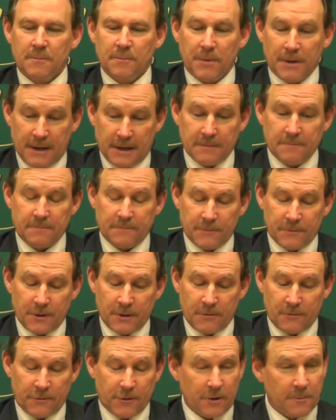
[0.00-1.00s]
But
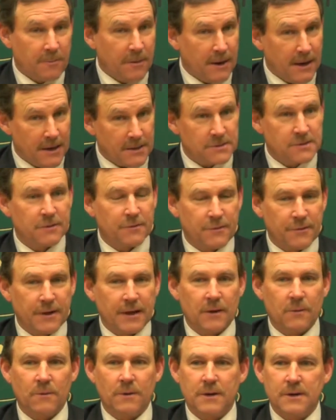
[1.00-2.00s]
the very positive
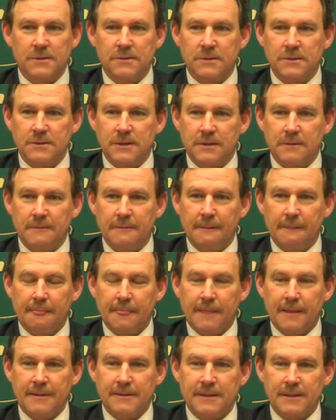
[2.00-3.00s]
thing was is that,
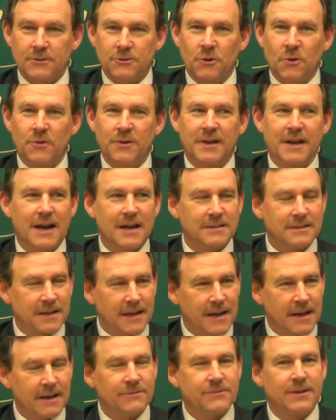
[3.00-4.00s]
as I told the guys
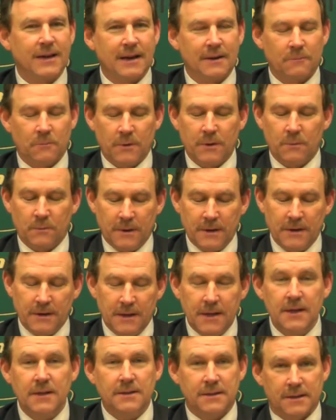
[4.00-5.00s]
at halftime, we
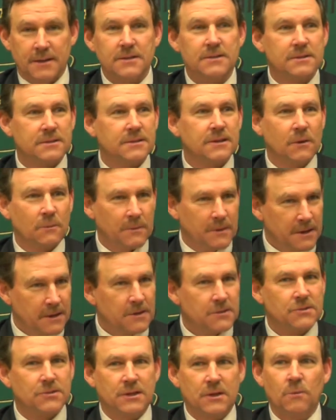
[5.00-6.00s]
need this. You know, we need
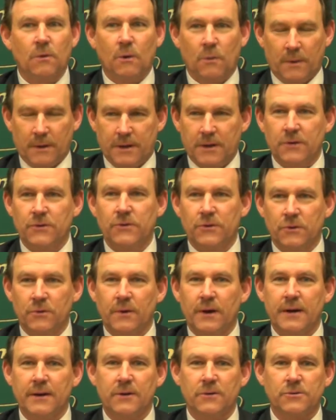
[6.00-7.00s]
to see what we can do
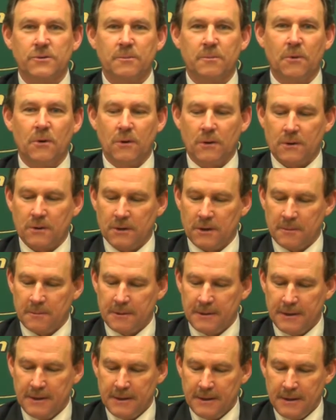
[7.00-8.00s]
right here as a ball club,
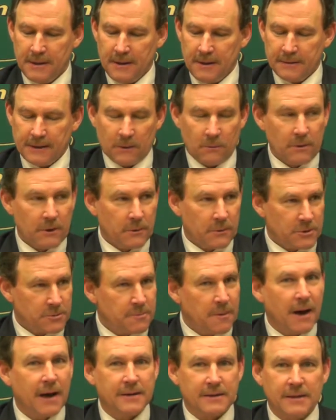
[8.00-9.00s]
and they really
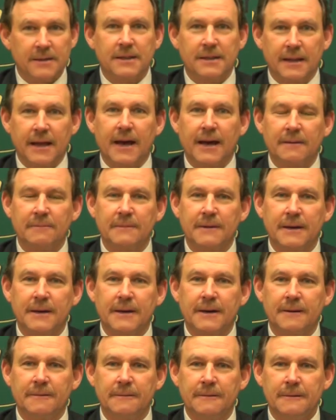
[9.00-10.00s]
responded to
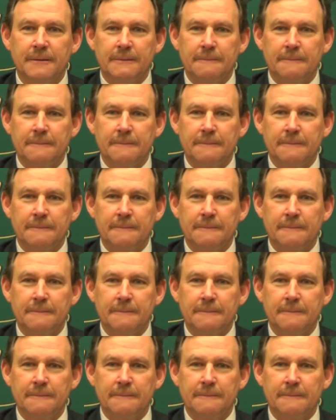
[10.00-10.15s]
that.